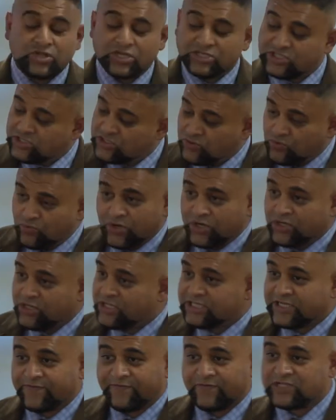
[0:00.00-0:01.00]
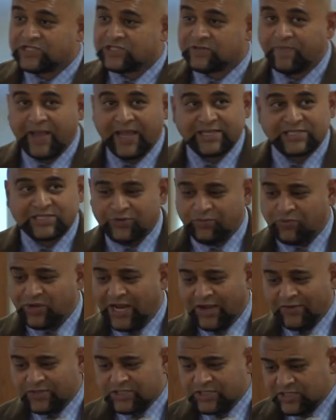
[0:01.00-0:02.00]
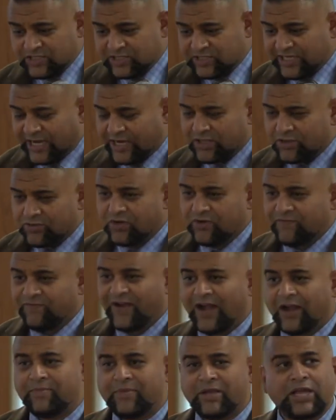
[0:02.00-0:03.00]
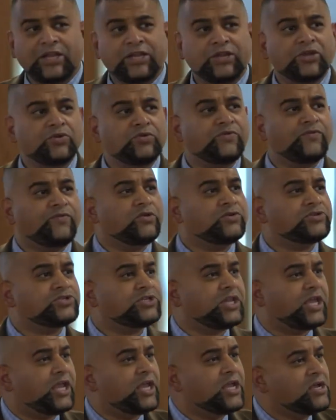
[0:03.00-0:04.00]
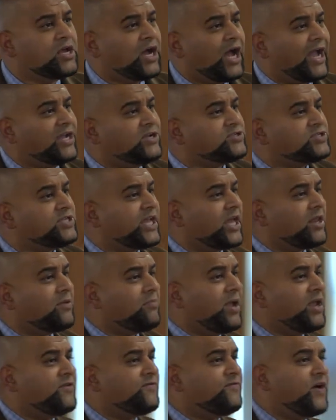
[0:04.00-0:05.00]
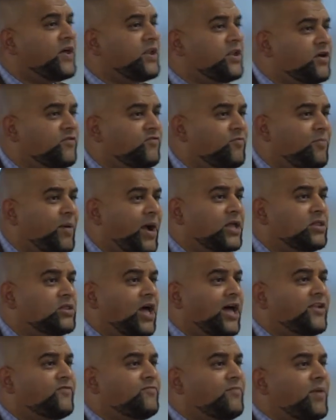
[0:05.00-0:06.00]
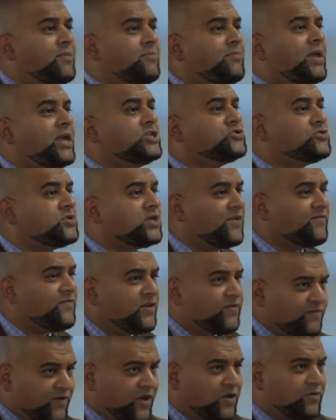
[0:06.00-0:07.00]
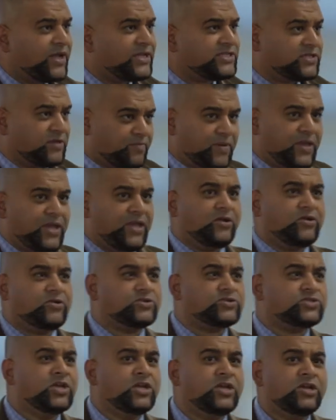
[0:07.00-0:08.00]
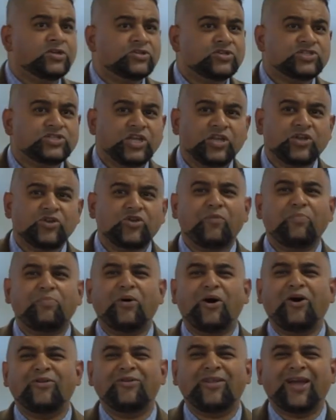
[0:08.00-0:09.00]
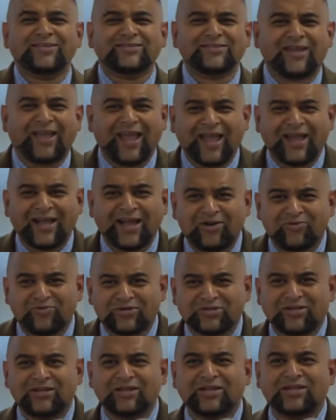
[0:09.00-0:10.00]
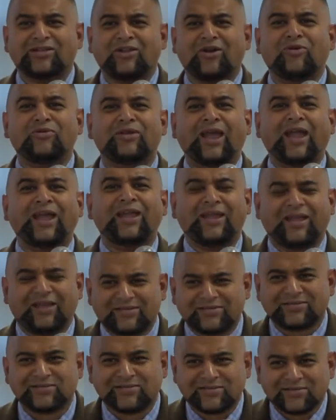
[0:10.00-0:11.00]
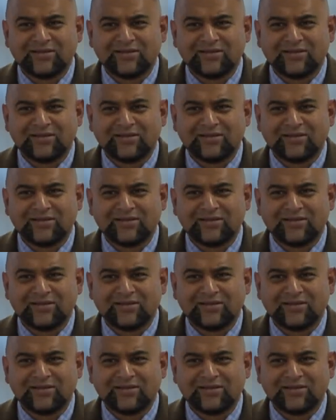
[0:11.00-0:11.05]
This is a really different space. When I was in a secular environment in a university, I used to get made fun of by a lot of my major giving fundraising peers to say, you know, Paul likes to hang out with the little old ladies.